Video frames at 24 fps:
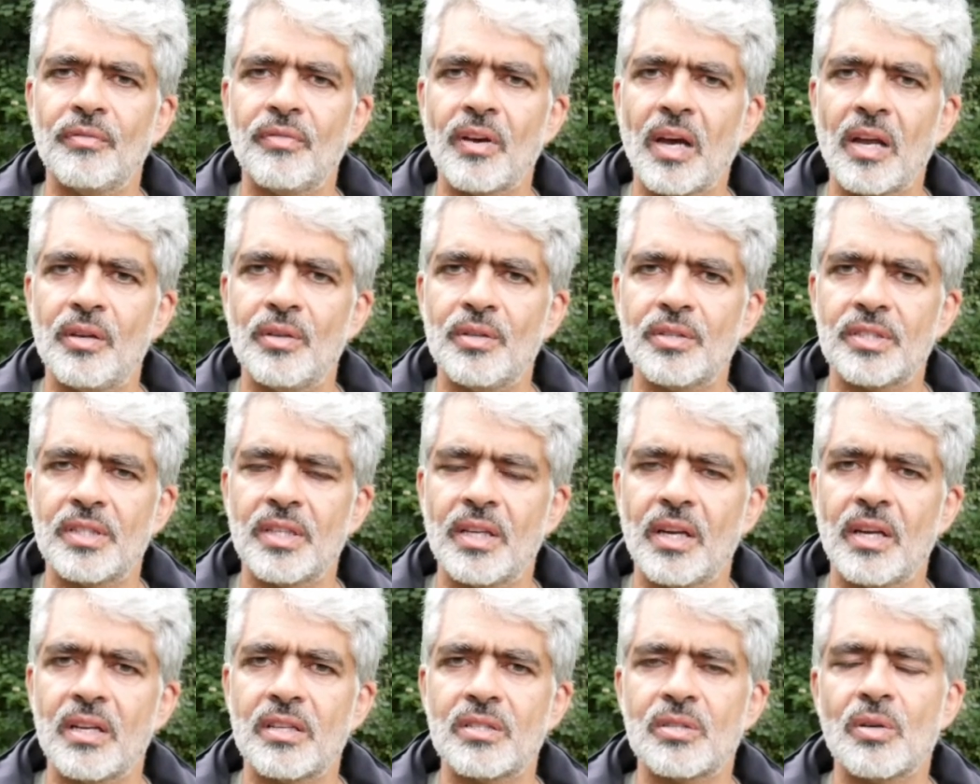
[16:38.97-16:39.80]
values
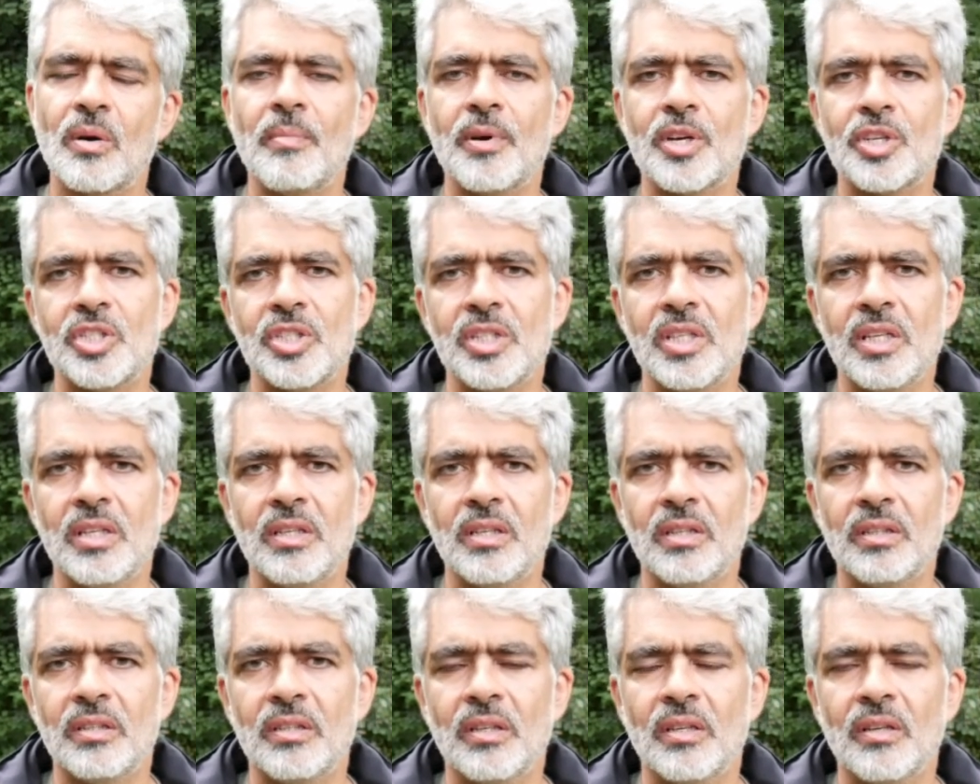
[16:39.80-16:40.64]
that are so much
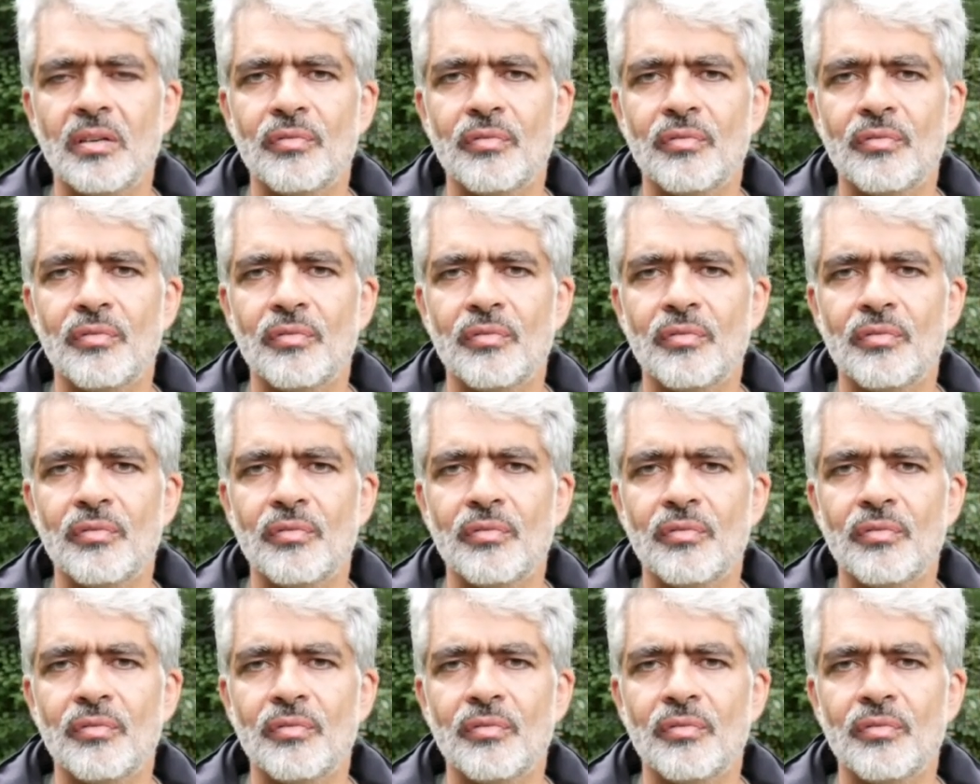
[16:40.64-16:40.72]
needed